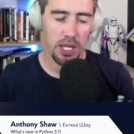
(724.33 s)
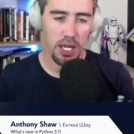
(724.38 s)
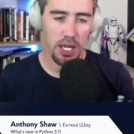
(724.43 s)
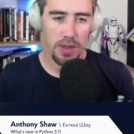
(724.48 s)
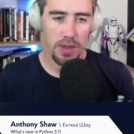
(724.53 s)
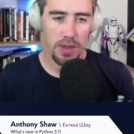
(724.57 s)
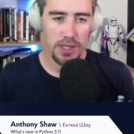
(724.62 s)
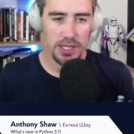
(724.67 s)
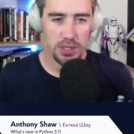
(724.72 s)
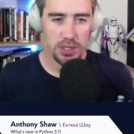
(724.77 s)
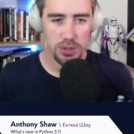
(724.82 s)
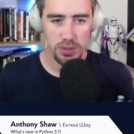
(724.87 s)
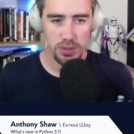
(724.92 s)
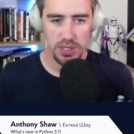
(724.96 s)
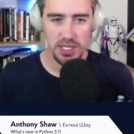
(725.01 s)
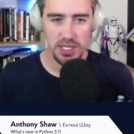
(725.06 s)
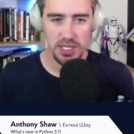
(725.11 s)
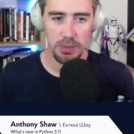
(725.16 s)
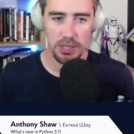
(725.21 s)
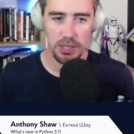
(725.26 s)
These are called
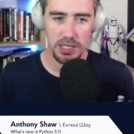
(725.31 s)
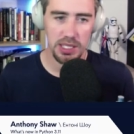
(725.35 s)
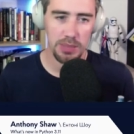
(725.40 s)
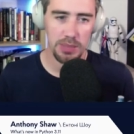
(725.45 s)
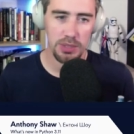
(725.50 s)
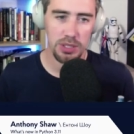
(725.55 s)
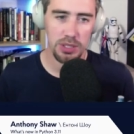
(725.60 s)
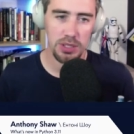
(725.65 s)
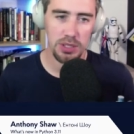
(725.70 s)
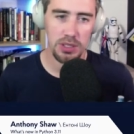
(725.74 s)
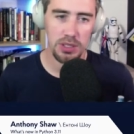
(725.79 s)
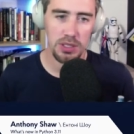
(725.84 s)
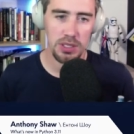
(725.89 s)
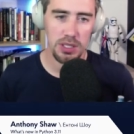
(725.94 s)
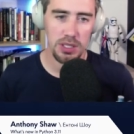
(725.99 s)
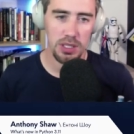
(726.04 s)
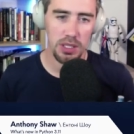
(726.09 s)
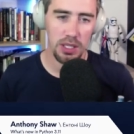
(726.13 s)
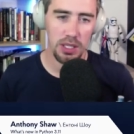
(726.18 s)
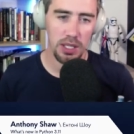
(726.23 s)
sub exceptions.
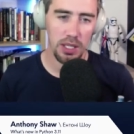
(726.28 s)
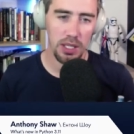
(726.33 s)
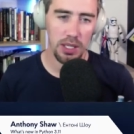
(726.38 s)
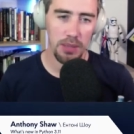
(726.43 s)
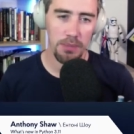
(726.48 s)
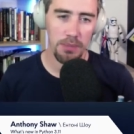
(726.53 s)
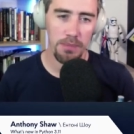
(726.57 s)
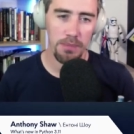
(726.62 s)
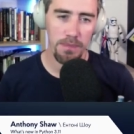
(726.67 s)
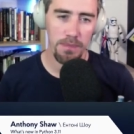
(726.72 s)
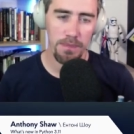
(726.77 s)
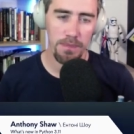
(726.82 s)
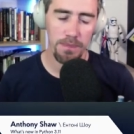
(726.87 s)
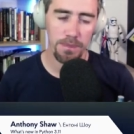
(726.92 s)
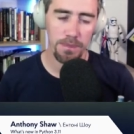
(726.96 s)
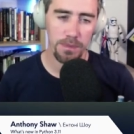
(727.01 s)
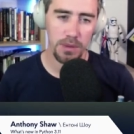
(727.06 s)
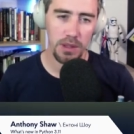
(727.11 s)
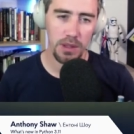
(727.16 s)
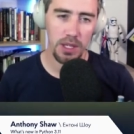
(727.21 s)
Um,
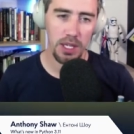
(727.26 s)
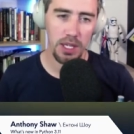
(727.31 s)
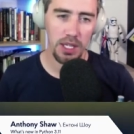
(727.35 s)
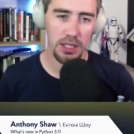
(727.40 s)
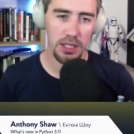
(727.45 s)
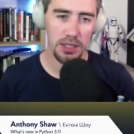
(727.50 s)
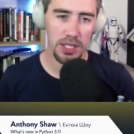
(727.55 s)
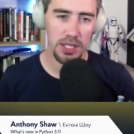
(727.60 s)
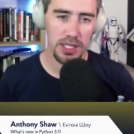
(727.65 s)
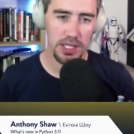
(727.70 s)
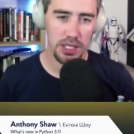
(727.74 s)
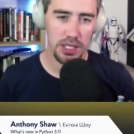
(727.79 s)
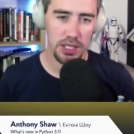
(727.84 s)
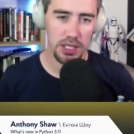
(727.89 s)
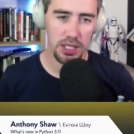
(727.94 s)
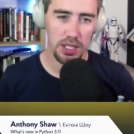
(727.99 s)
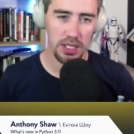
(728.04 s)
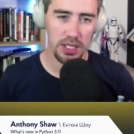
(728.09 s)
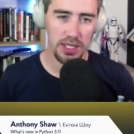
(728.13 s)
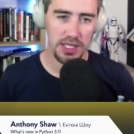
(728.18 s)
and so yeah,
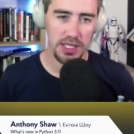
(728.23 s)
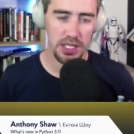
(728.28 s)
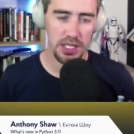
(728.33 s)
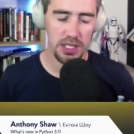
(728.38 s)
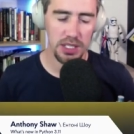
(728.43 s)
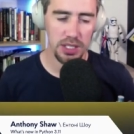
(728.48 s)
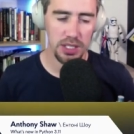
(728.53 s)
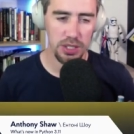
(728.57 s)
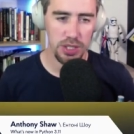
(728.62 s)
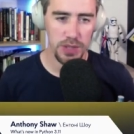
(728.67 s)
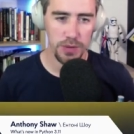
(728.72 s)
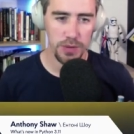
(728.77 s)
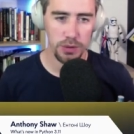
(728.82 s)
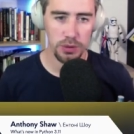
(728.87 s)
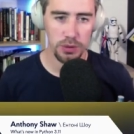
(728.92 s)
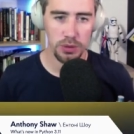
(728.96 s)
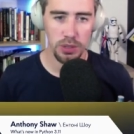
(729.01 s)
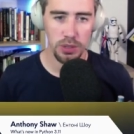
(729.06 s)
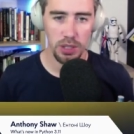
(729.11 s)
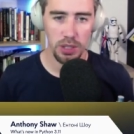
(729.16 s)
like I said, it's a
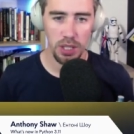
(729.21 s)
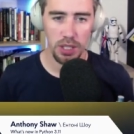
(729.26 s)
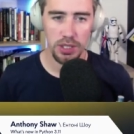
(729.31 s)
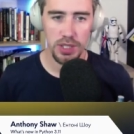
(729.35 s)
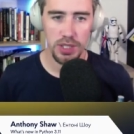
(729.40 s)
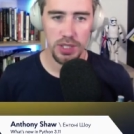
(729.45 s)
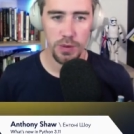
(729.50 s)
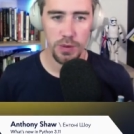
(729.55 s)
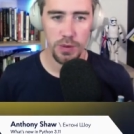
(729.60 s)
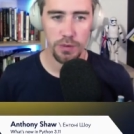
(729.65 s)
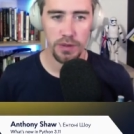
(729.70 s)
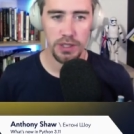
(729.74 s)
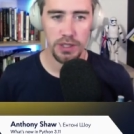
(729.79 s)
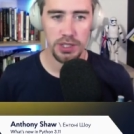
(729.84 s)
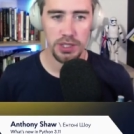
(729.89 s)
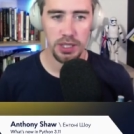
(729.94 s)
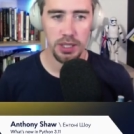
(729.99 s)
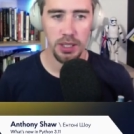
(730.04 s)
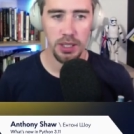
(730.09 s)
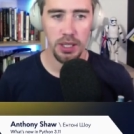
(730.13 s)
useful, a useful
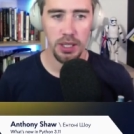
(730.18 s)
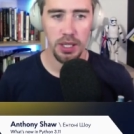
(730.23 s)
feature.